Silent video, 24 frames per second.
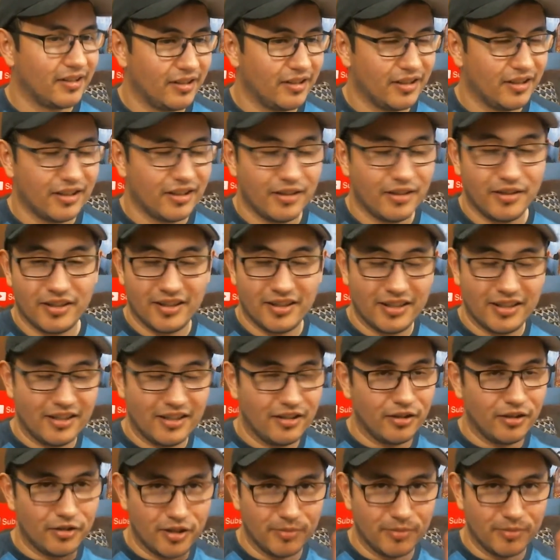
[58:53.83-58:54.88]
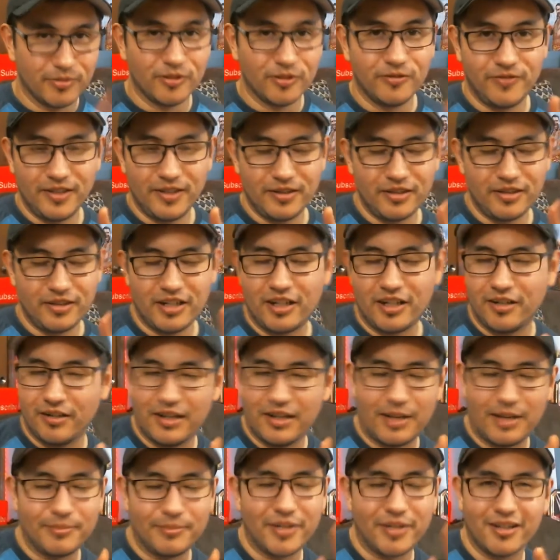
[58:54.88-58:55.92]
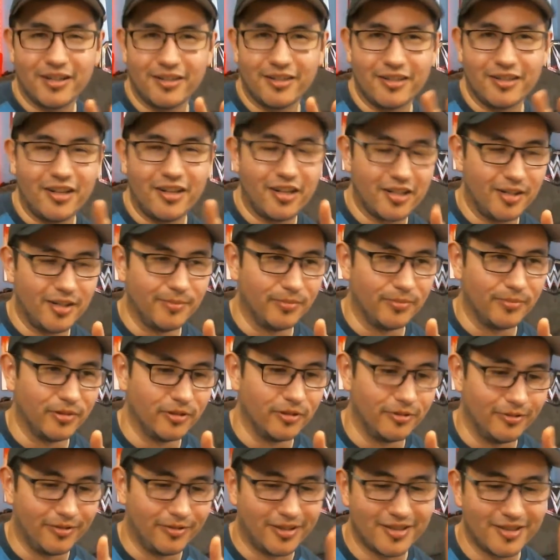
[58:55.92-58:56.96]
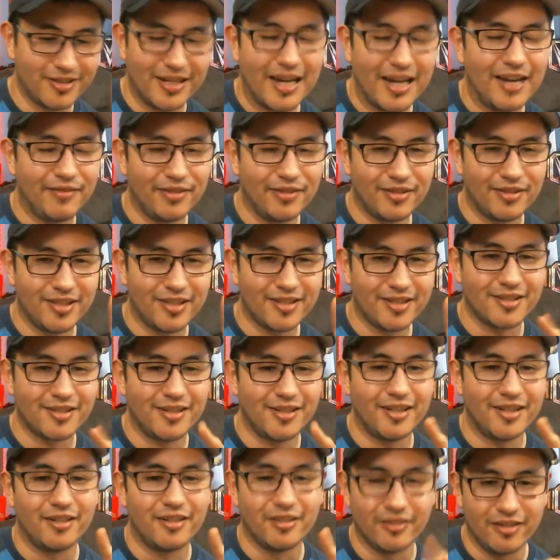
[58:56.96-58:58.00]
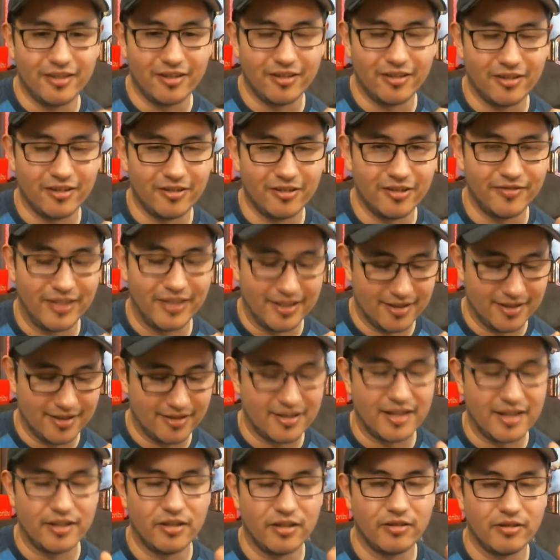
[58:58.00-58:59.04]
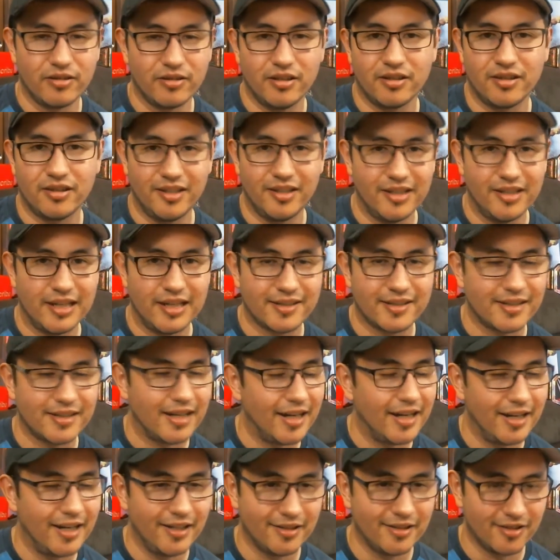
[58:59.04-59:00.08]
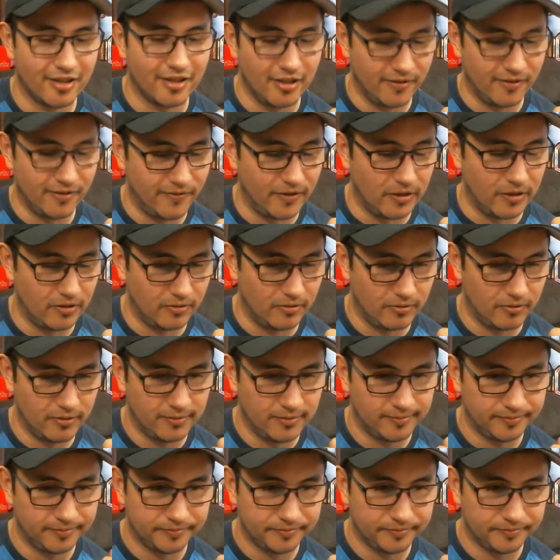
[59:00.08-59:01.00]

the Blue V. I'm not gonna knock on Blue because I haven't tested out their other devices. I know that the XI is a good phone,